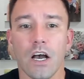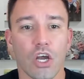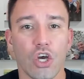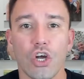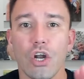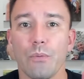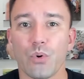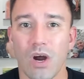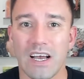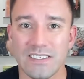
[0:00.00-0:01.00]
A good
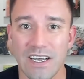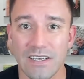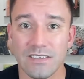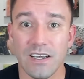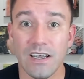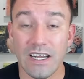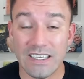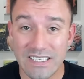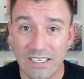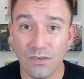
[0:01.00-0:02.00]
process
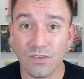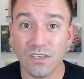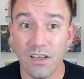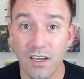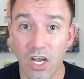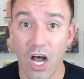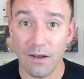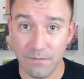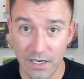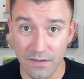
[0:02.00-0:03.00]
instills
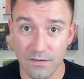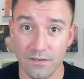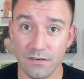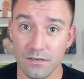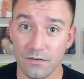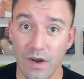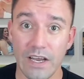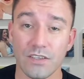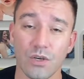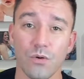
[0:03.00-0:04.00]
confidence,
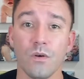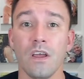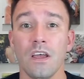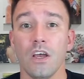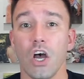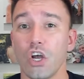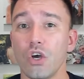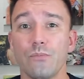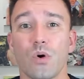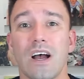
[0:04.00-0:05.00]
right? So a
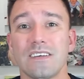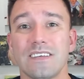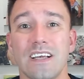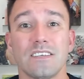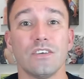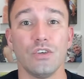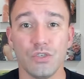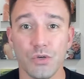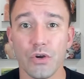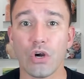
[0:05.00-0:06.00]
good process
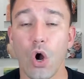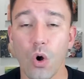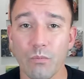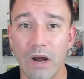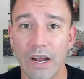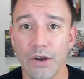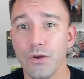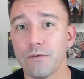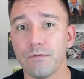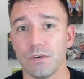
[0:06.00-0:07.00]
to your home buyer,
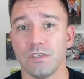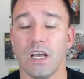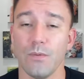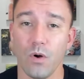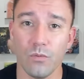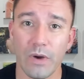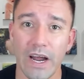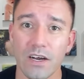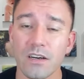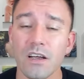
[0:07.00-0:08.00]
your first-time home
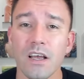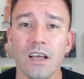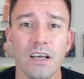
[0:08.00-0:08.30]
buyer,